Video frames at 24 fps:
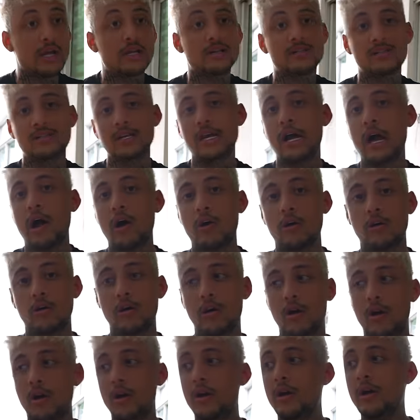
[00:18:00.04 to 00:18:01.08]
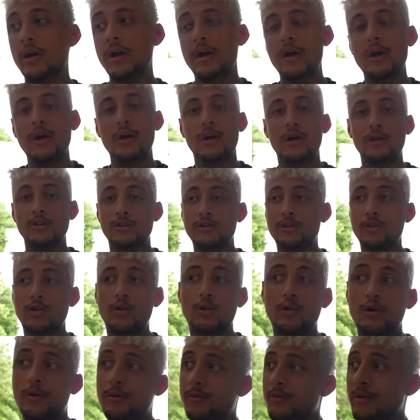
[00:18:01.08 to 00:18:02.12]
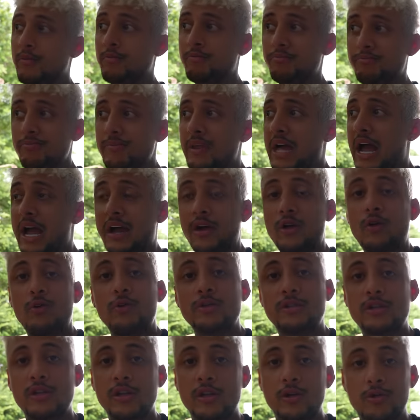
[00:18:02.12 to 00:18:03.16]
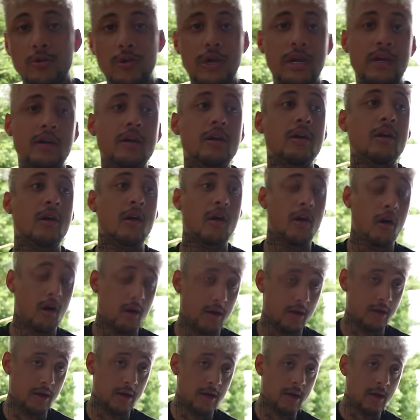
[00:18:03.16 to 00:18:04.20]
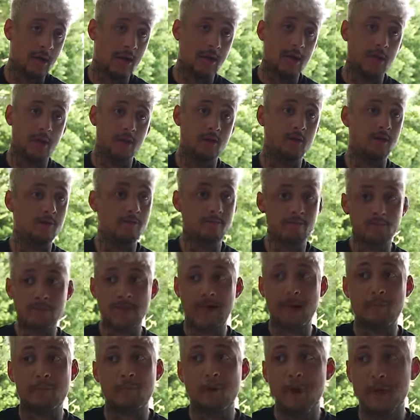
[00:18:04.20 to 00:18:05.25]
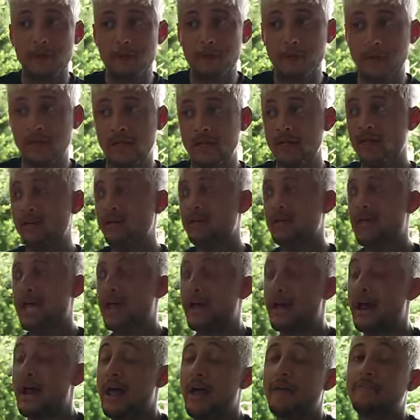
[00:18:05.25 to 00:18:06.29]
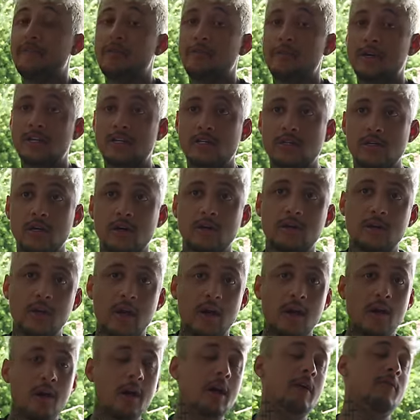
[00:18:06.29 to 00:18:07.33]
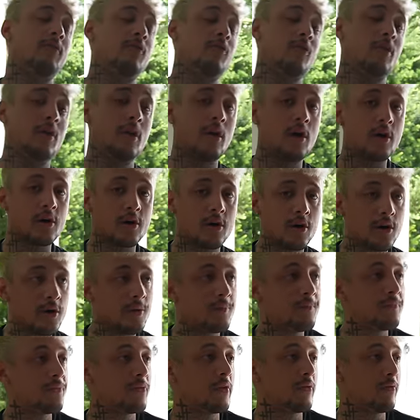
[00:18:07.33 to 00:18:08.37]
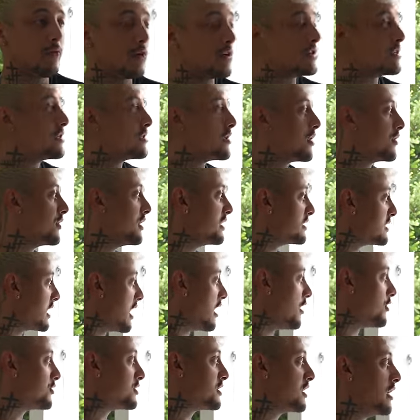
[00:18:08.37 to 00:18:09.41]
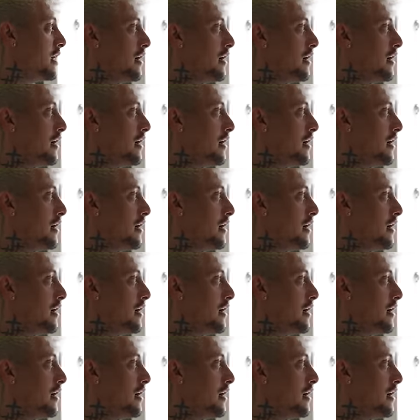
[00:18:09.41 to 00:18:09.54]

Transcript: and see how long until I go into the green on that property and I have to be stuck there for longer versus on this house,